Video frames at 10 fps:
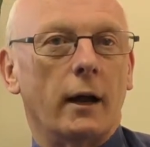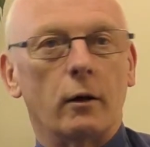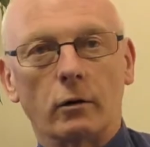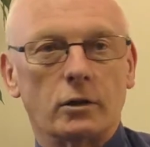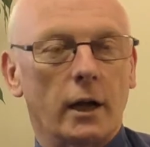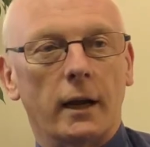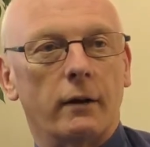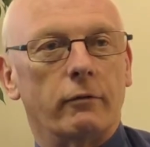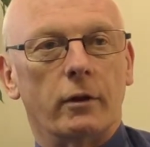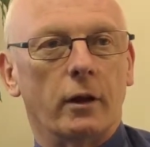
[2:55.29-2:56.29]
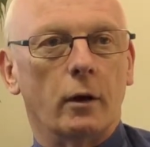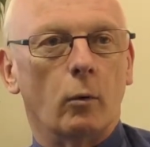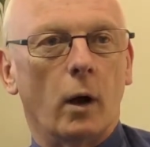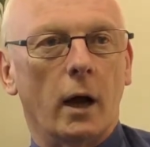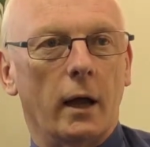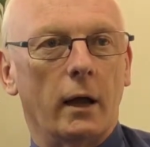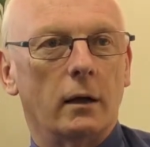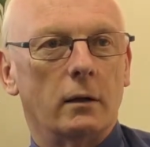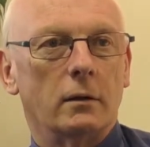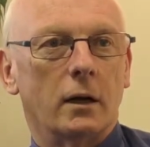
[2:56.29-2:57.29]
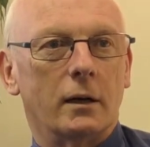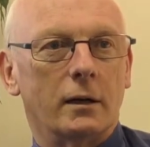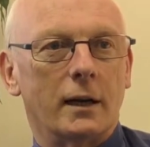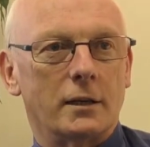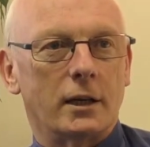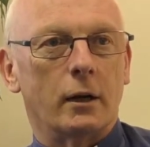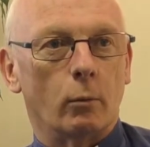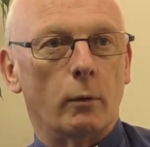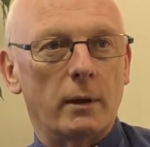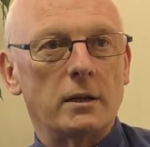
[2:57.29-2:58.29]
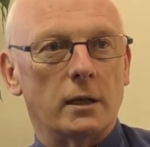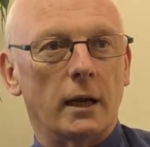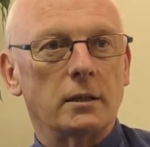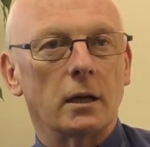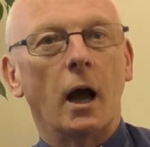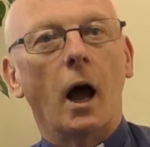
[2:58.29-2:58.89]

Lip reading: God take everything away and let us get on with business.